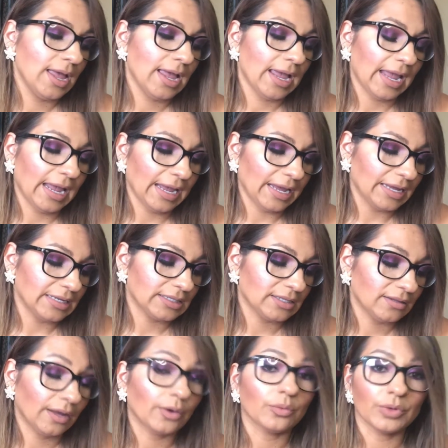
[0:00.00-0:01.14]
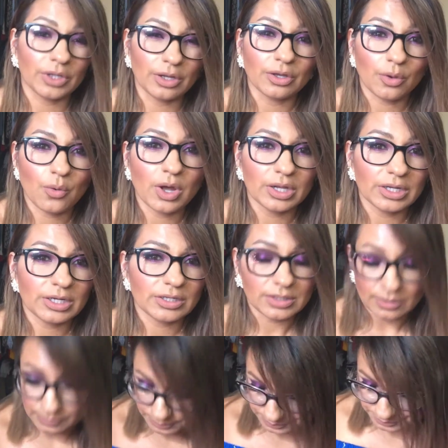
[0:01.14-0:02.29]
and they are really good quality too.
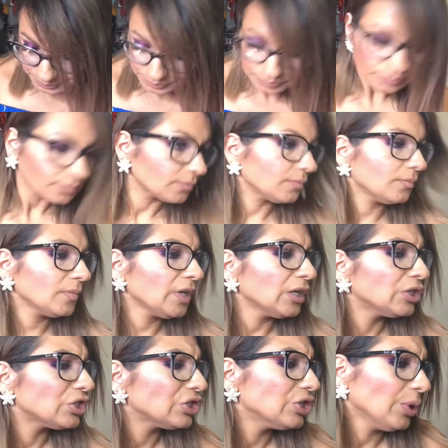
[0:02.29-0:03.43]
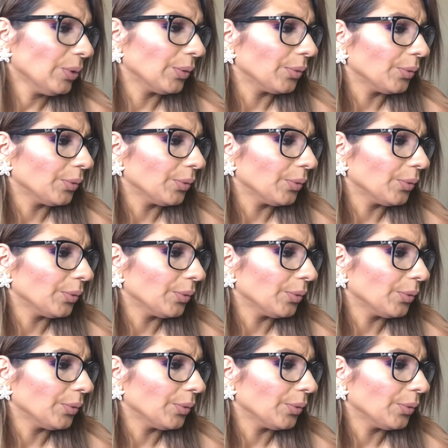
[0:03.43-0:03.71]
So